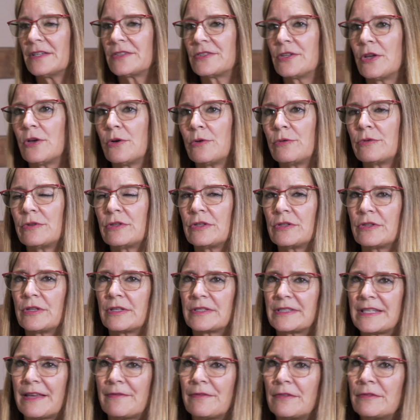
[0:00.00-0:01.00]
So the
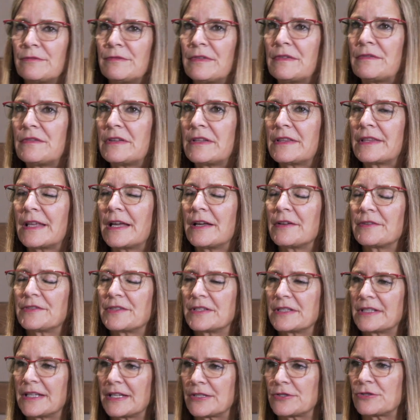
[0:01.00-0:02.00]

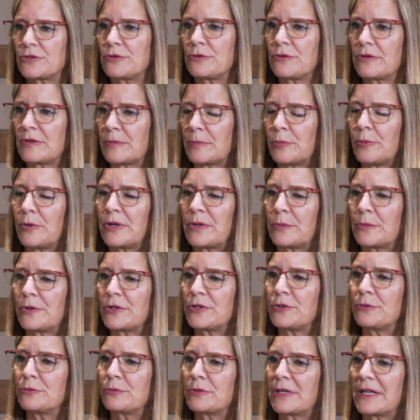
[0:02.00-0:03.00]
750,000 gets you to the point where you